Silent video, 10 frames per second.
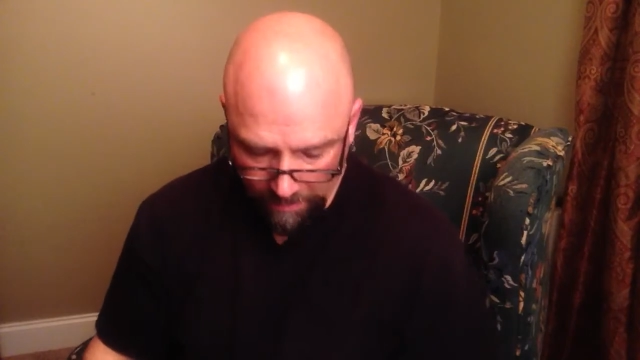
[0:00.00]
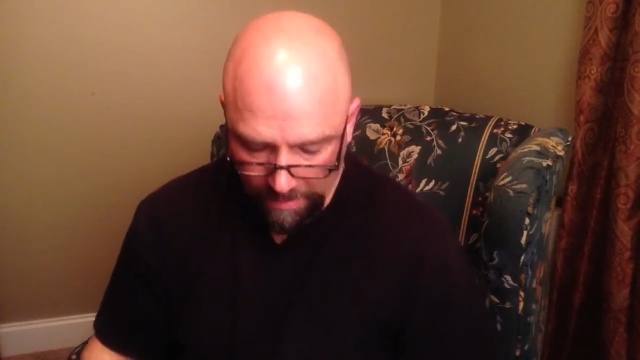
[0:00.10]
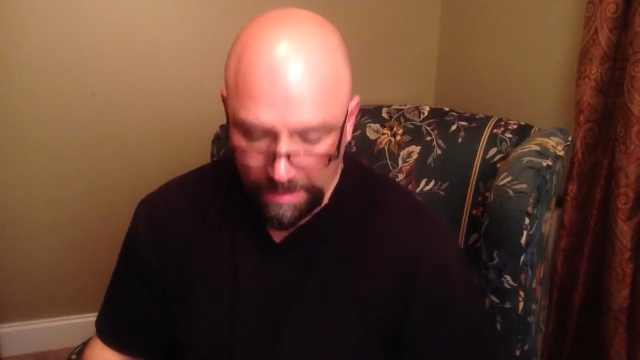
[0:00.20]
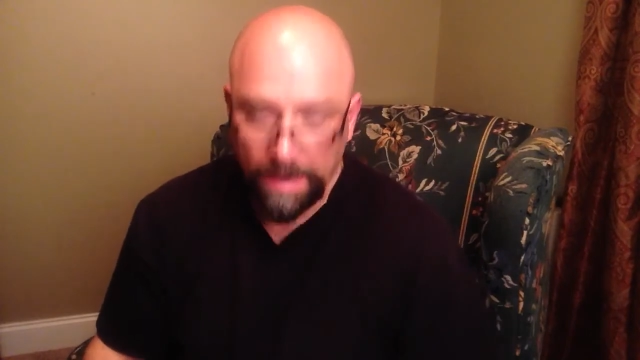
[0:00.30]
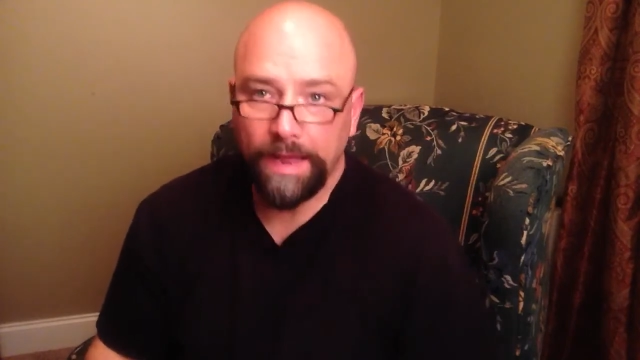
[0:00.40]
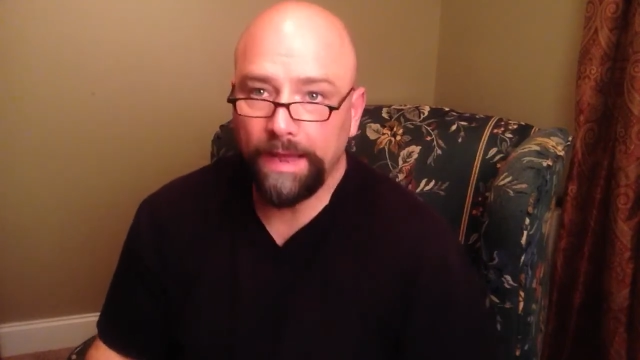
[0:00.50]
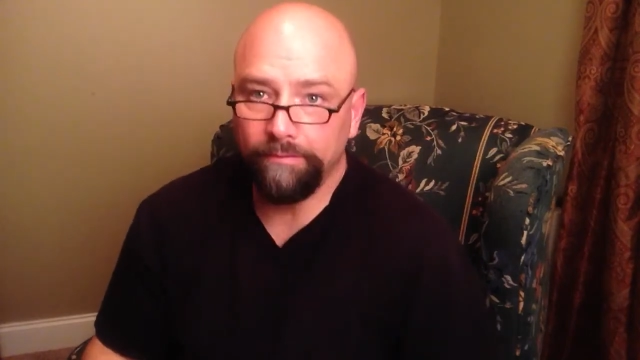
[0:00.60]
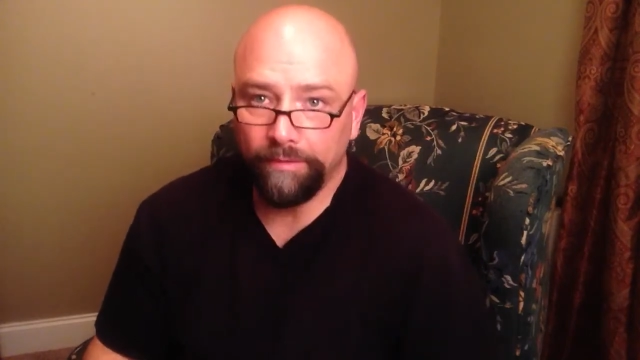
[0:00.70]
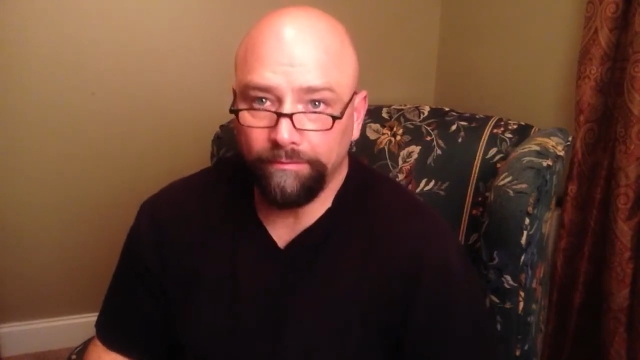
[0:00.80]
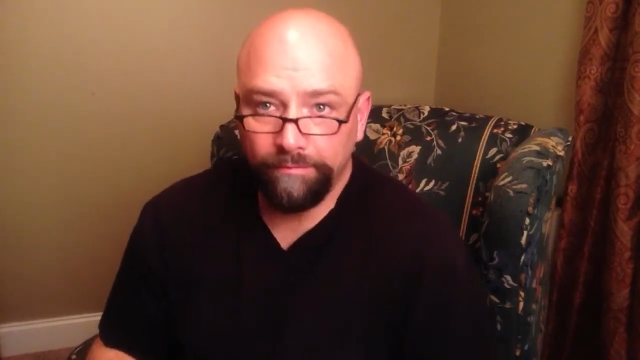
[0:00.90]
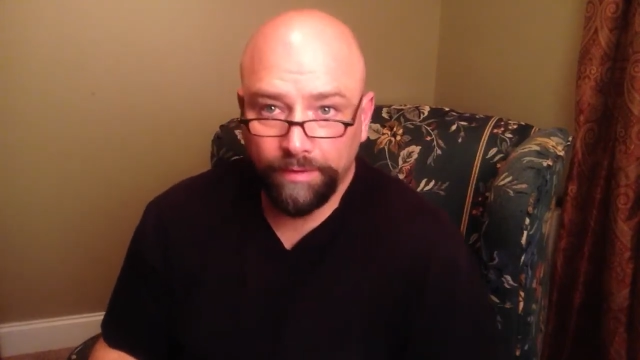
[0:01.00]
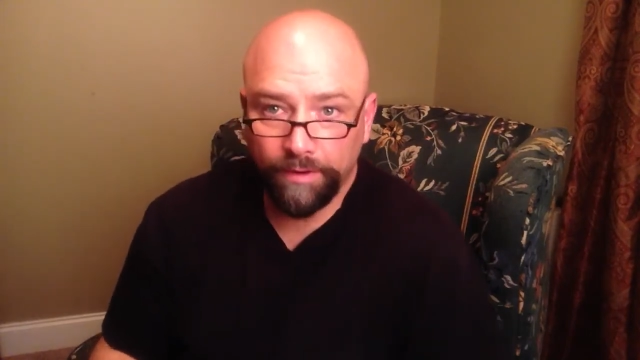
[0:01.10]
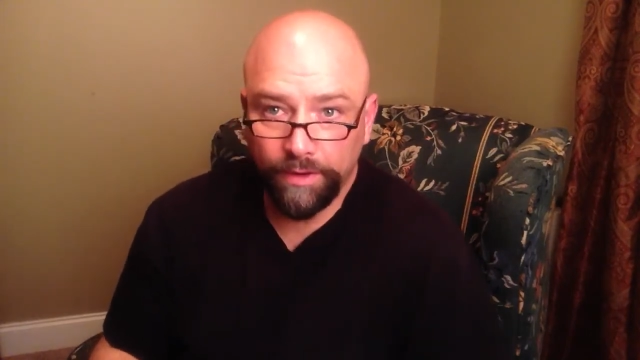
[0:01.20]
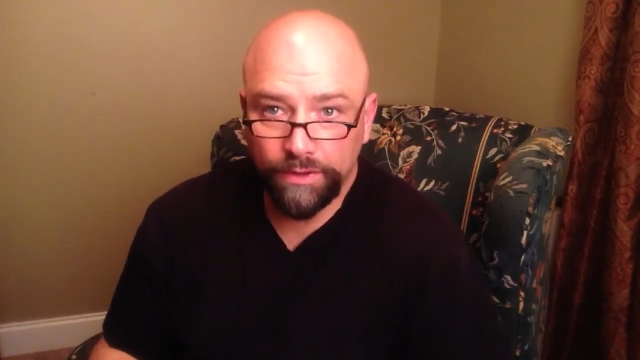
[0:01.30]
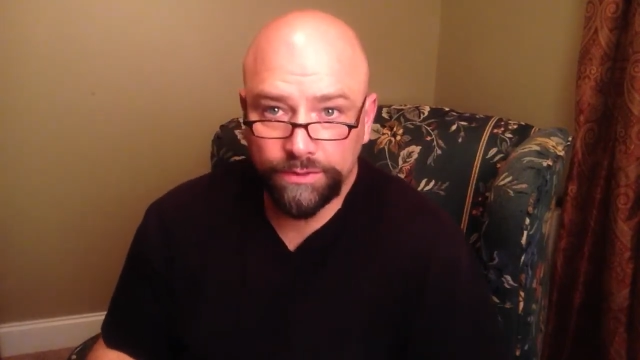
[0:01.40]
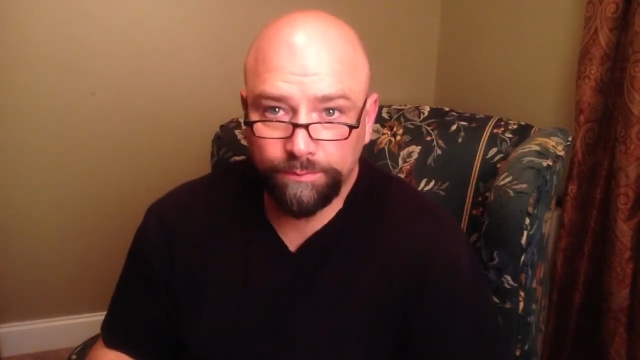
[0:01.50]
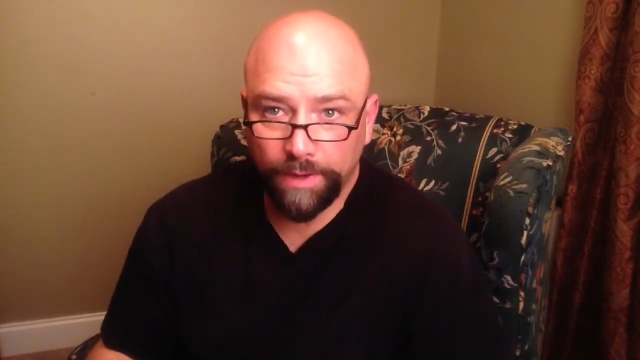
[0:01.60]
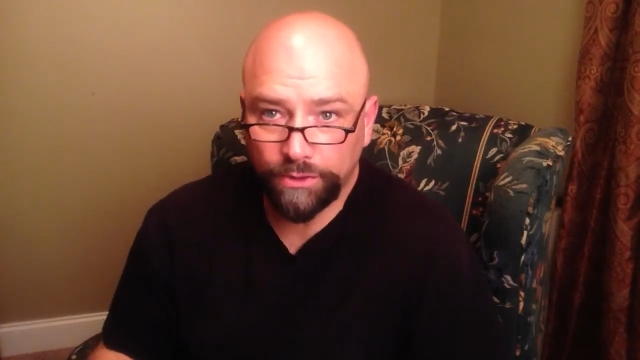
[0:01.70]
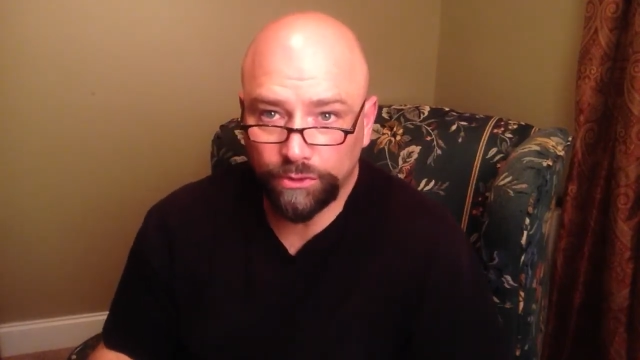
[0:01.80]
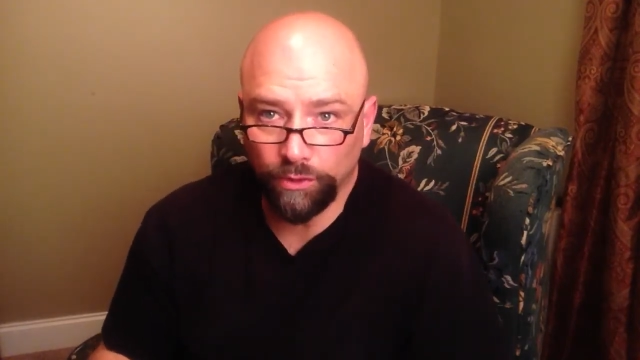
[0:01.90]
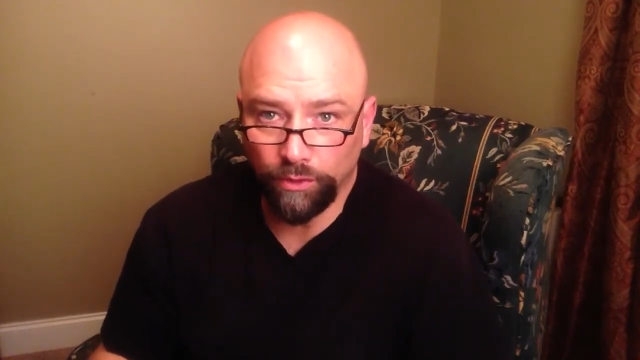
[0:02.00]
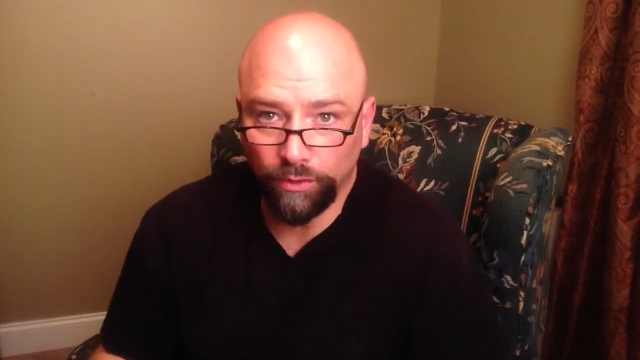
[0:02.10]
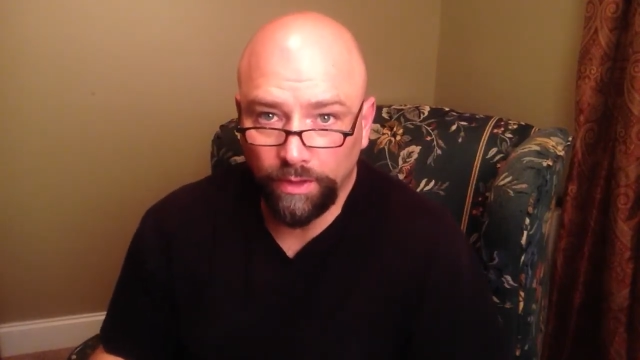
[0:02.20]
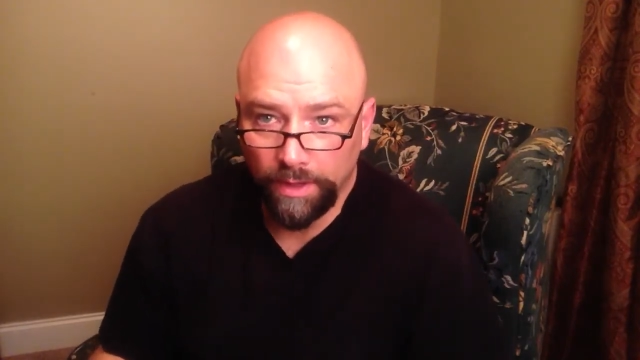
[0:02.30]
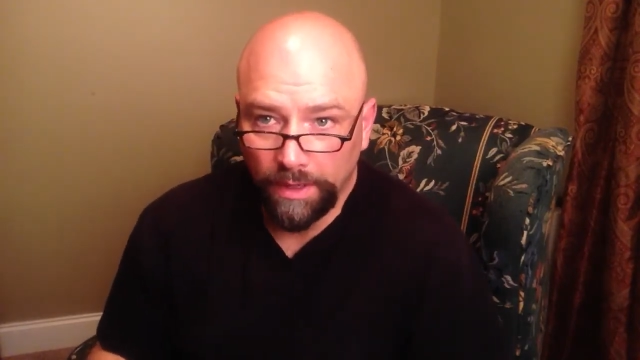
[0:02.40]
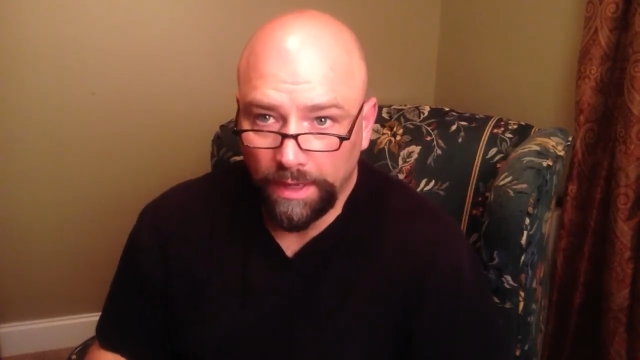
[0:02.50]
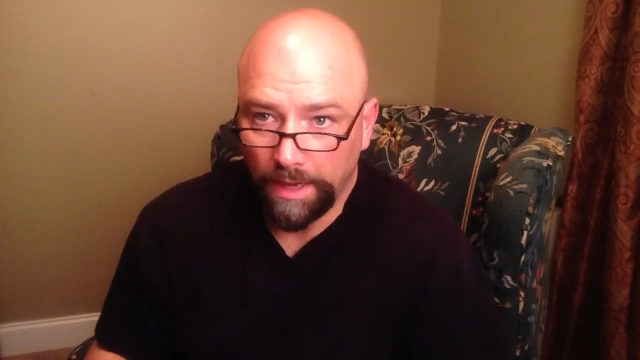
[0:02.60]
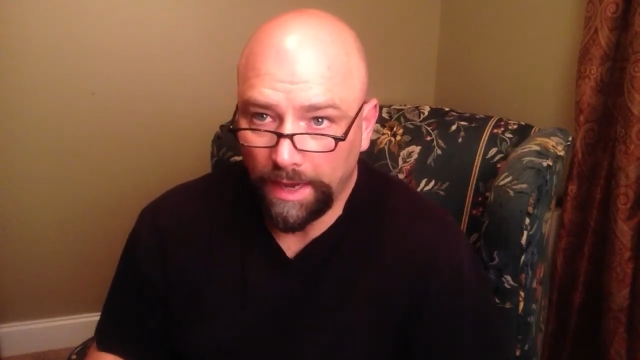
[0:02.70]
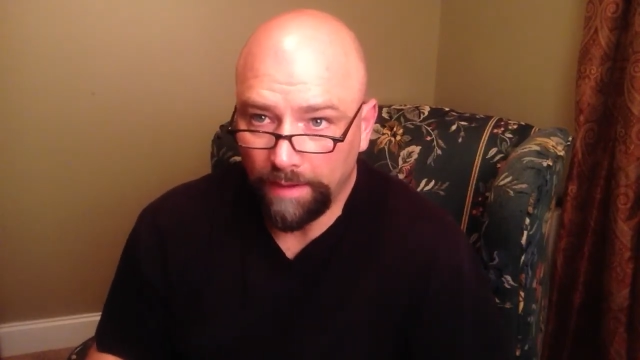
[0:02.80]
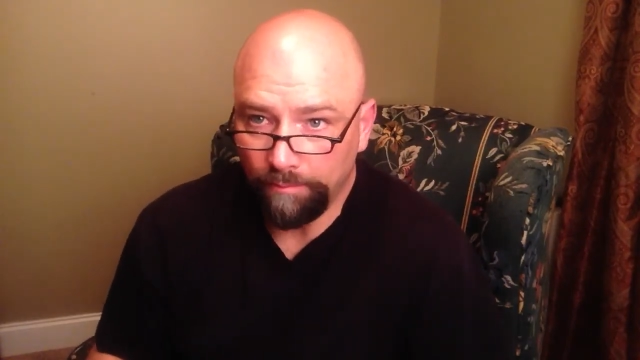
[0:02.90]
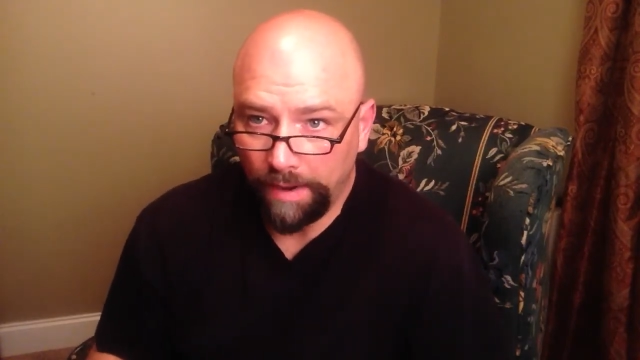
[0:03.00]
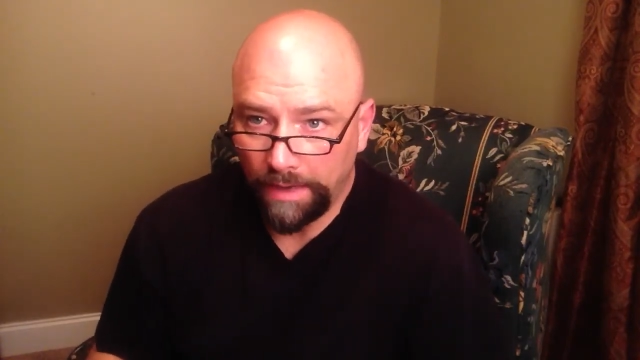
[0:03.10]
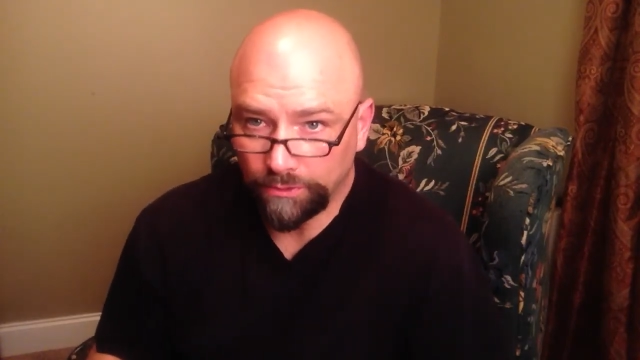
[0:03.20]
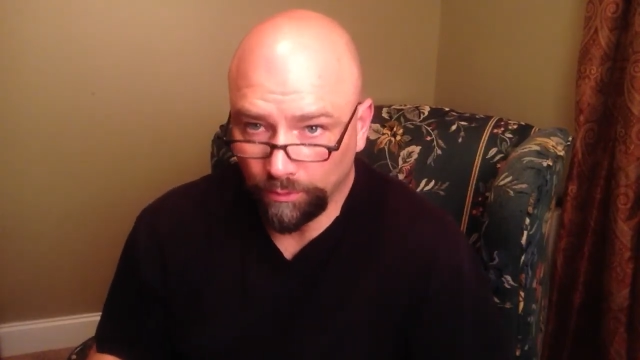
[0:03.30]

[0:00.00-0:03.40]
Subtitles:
and I have a very special box